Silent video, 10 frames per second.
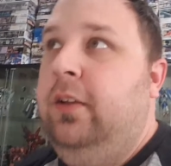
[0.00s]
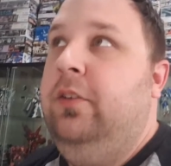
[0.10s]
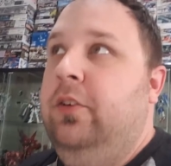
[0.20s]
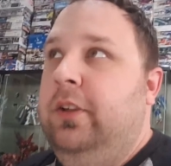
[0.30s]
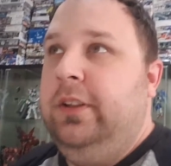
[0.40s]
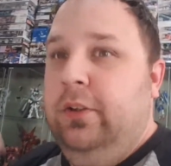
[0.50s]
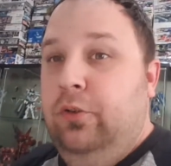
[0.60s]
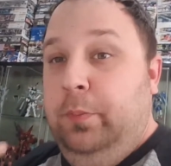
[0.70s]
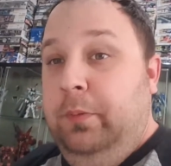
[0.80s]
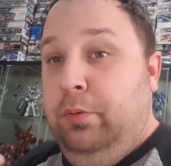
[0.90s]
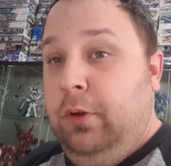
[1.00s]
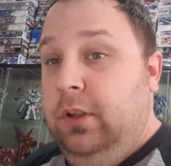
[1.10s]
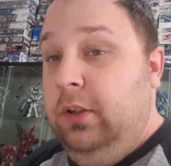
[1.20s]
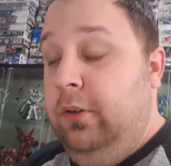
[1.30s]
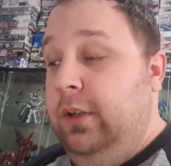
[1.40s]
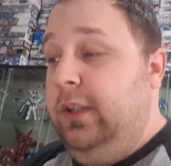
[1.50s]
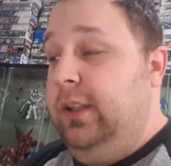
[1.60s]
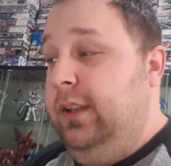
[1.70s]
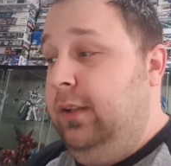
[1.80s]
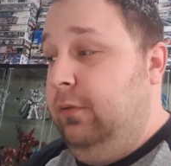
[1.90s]
so that those will be preloaded
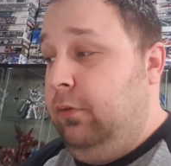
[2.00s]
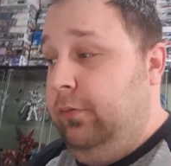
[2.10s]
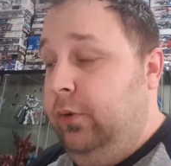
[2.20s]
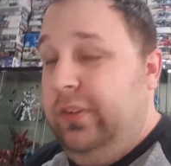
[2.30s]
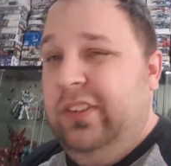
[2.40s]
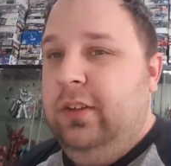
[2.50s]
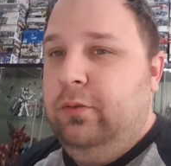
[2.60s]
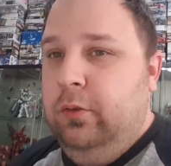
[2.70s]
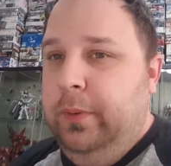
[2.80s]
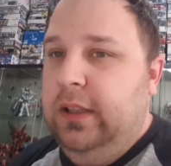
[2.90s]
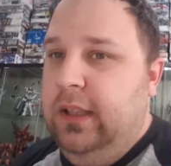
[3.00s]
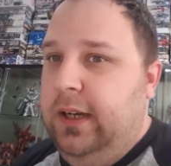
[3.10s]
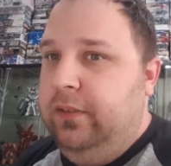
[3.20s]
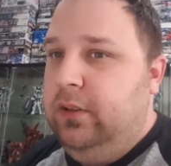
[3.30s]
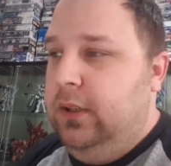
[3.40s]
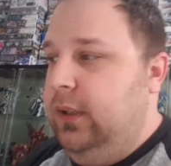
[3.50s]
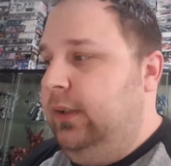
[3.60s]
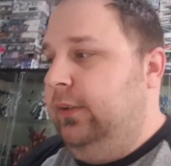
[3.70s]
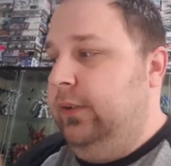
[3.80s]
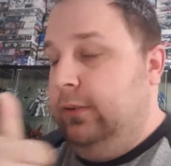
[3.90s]
and then the review itself will be live.
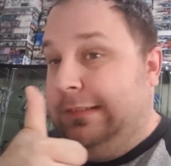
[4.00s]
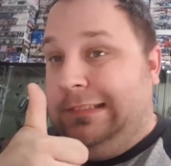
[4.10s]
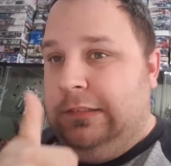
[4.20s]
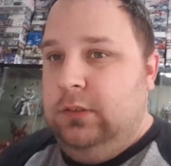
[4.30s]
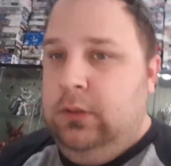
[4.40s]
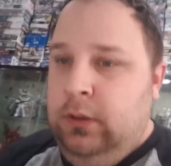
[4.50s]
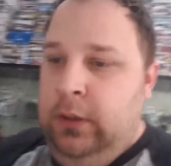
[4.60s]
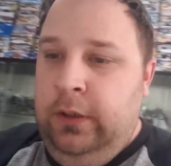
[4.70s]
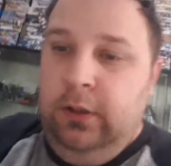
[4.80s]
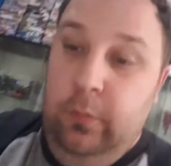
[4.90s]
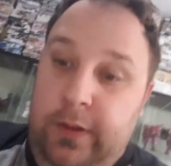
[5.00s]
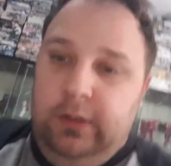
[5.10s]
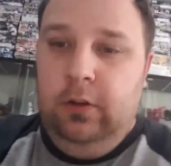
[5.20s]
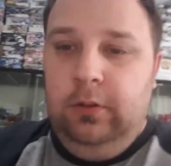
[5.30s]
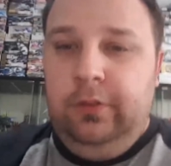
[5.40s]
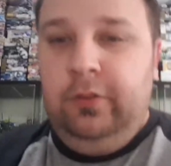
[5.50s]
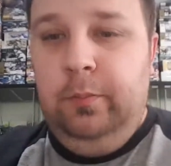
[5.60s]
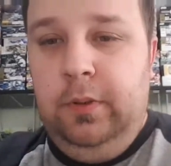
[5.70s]
So here we go. This is going